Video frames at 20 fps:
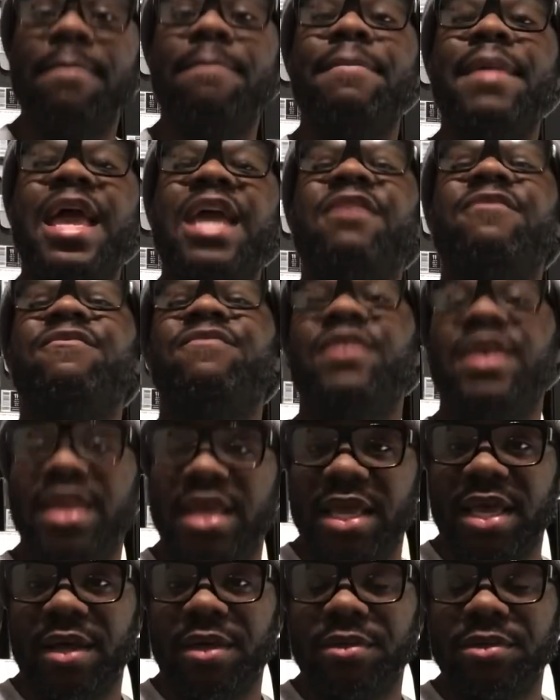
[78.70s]
make
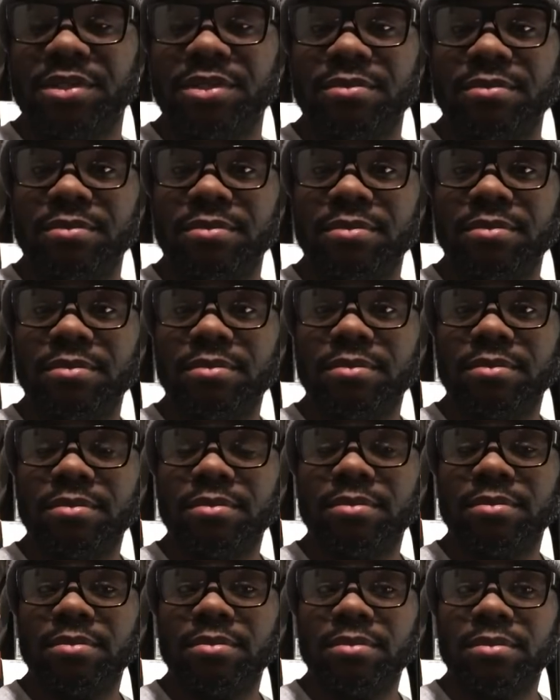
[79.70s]
videos.
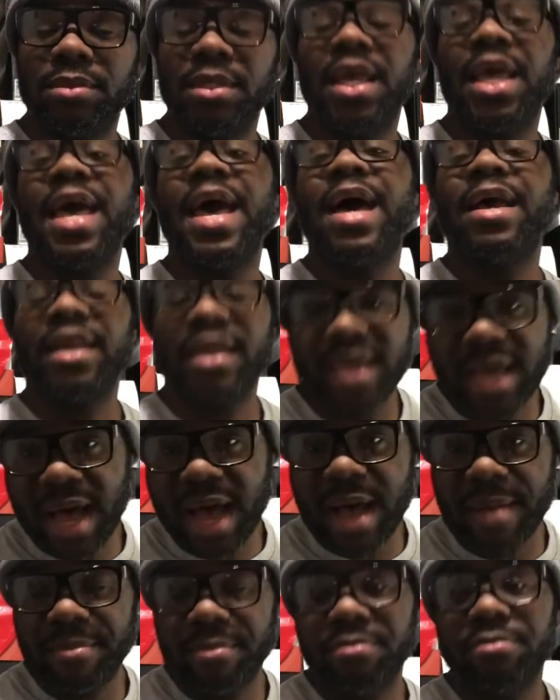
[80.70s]
How to
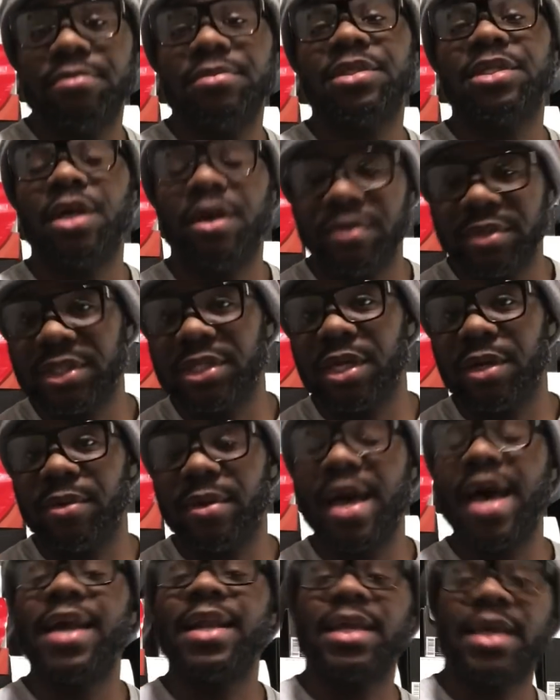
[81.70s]
cop so-and-so.
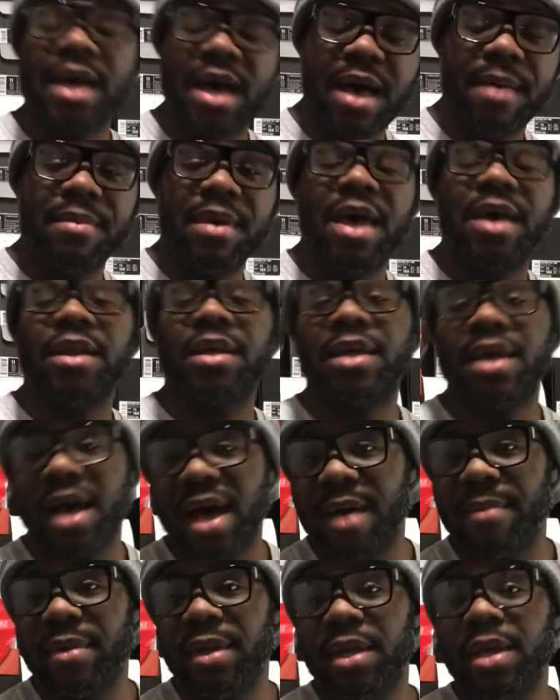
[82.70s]
How to
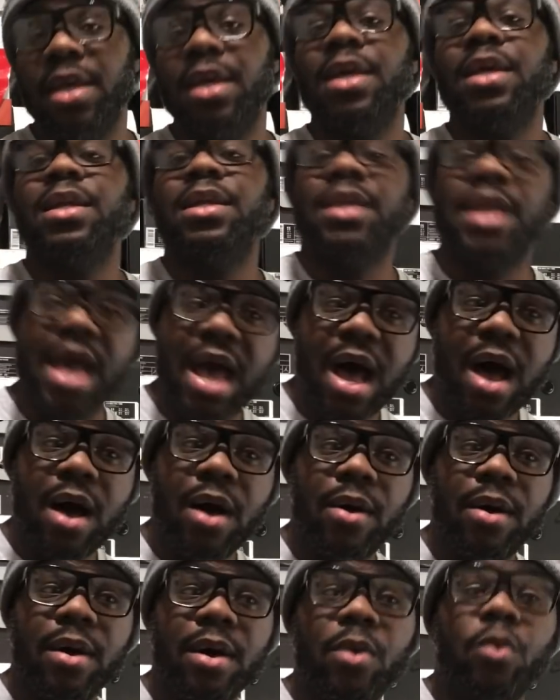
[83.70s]
cop.
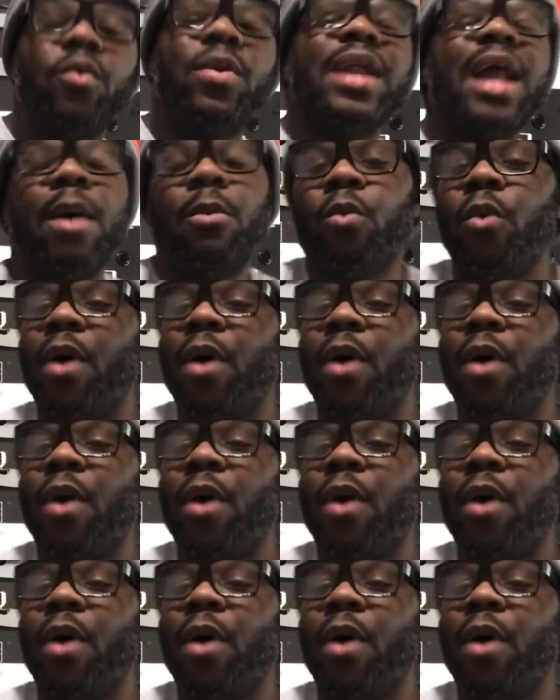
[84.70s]
Now, when I'm